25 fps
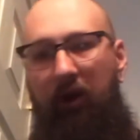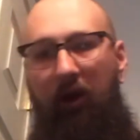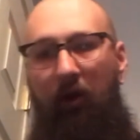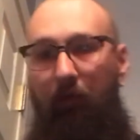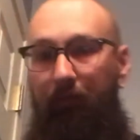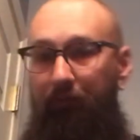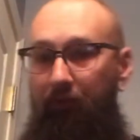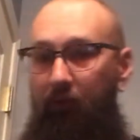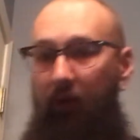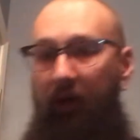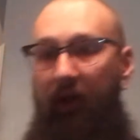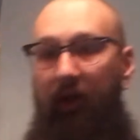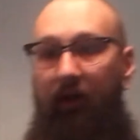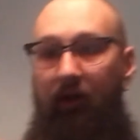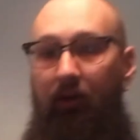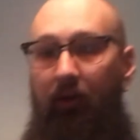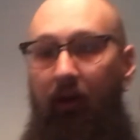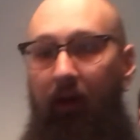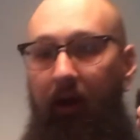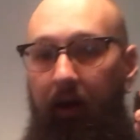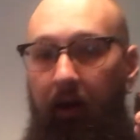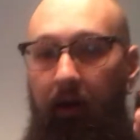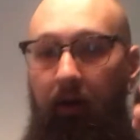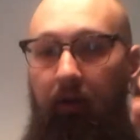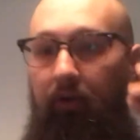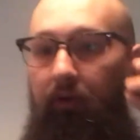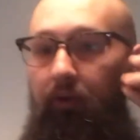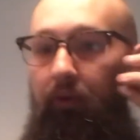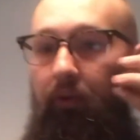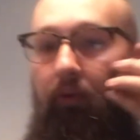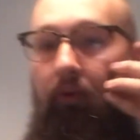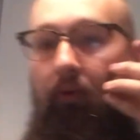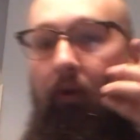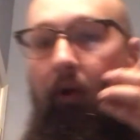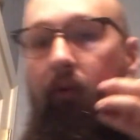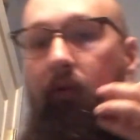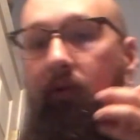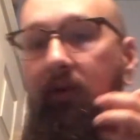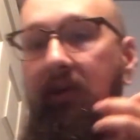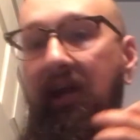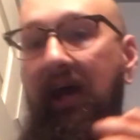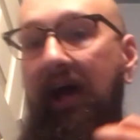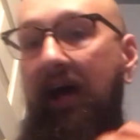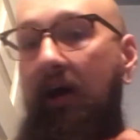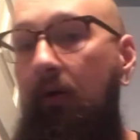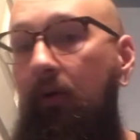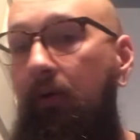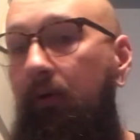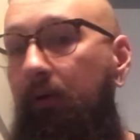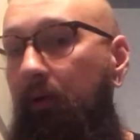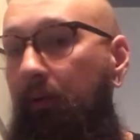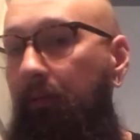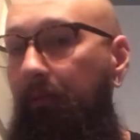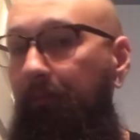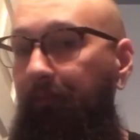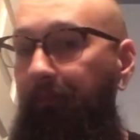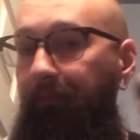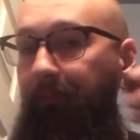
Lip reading: help train your hair to grow down.